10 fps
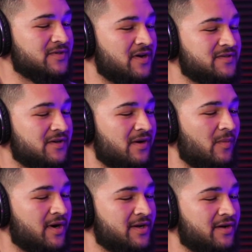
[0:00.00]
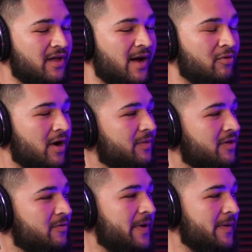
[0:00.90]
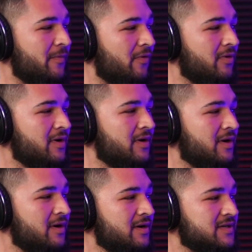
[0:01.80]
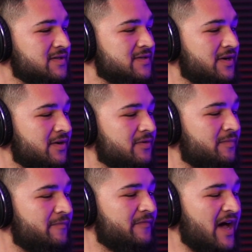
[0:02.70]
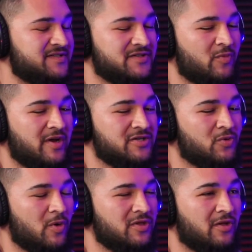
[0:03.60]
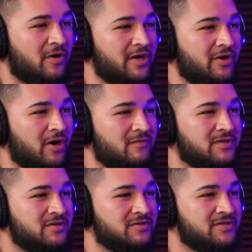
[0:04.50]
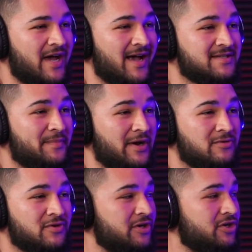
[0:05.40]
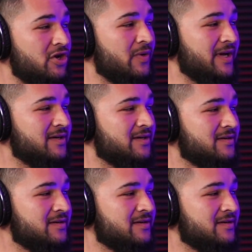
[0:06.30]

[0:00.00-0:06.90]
also I wanted to collaborate with other people Because, the fastest way to shorten the learning curve is you just ask somebody who's already doing it.